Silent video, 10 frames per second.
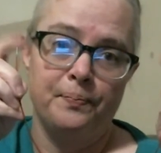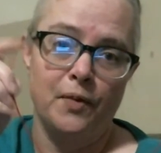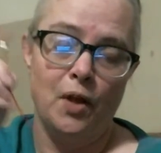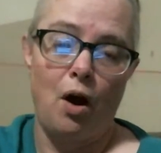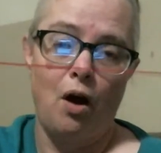
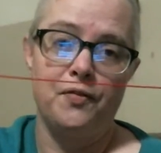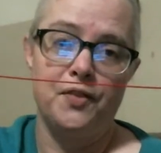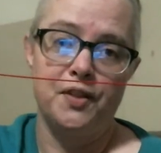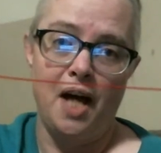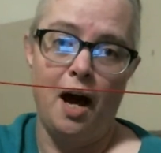off the
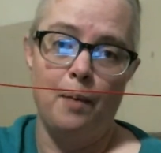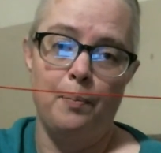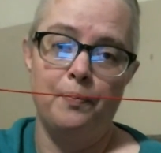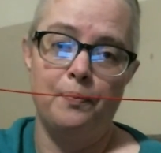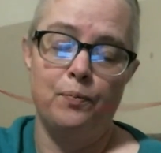top,
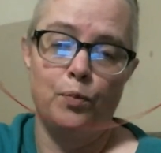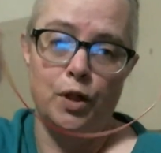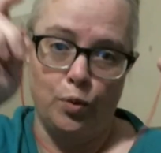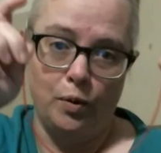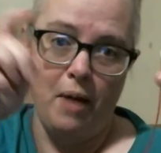
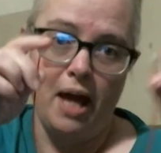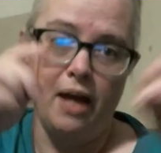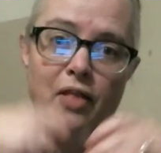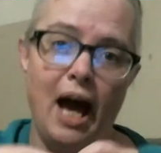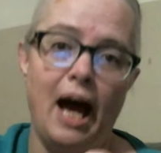which would make
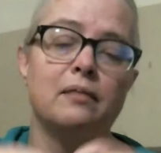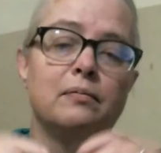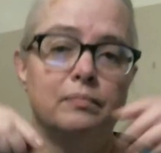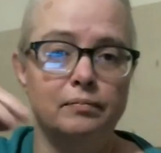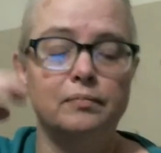that
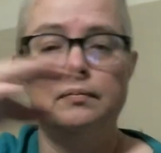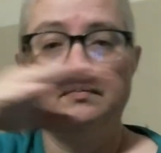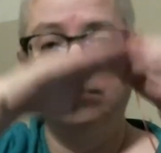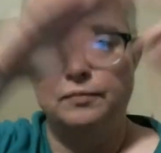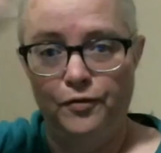
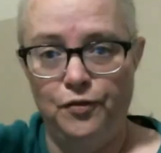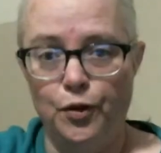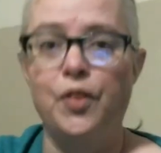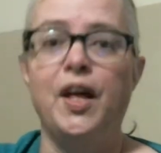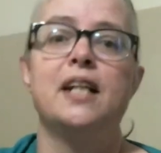
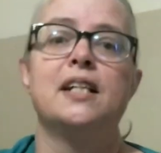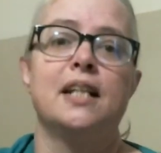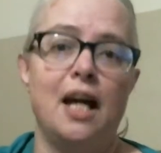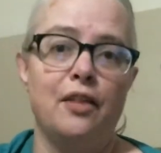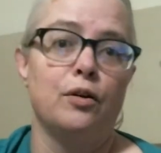full thing
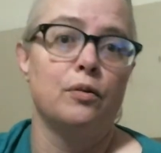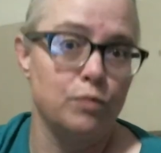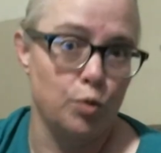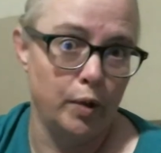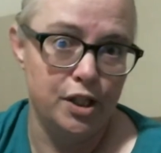together
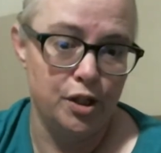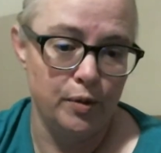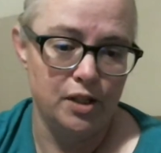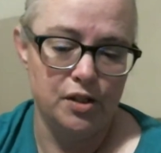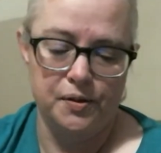22
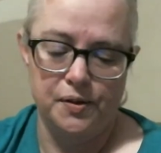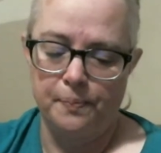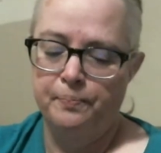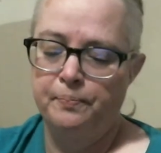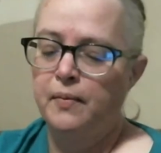inches.
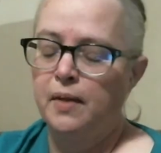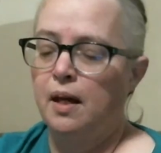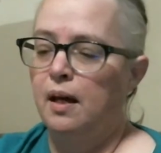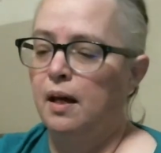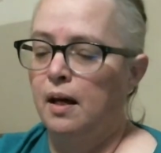
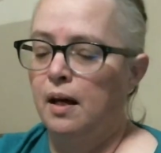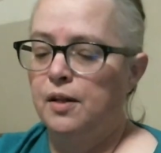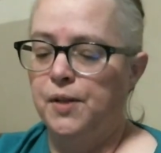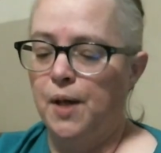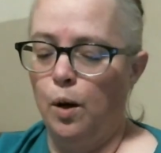
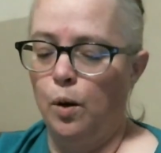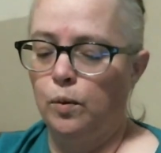So